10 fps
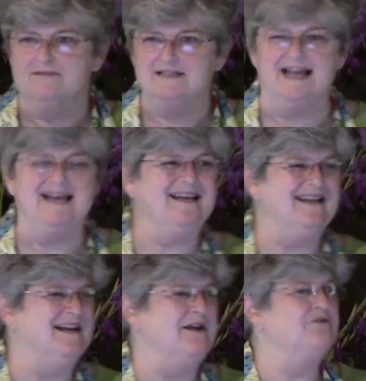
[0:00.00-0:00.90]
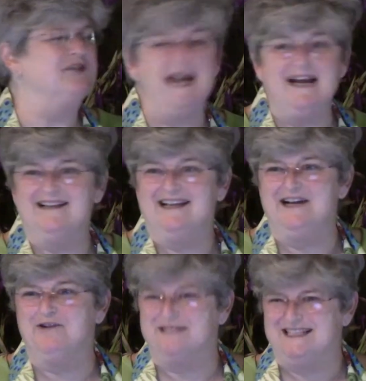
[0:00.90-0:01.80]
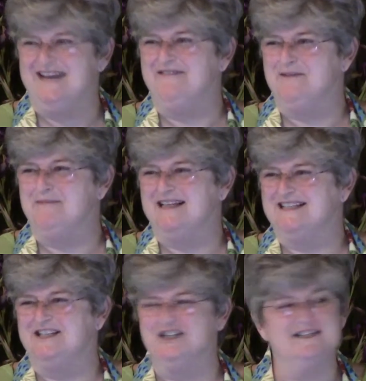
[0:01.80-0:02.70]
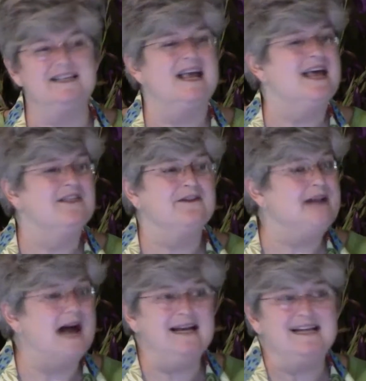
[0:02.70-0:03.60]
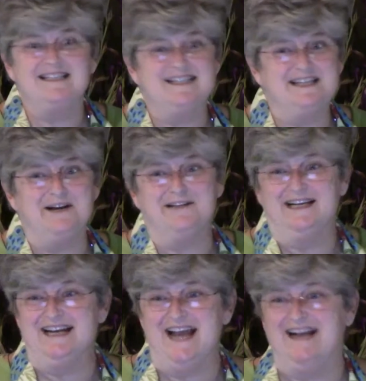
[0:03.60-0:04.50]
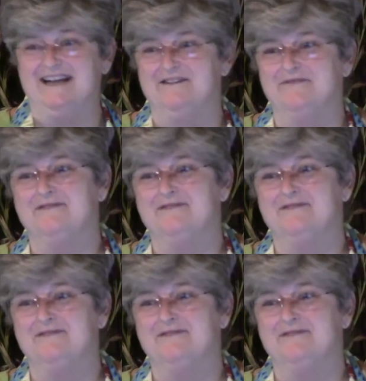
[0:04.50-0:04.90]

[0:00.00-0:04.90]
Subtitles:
sending, channeling or receiving messages, they're not necessarily negative.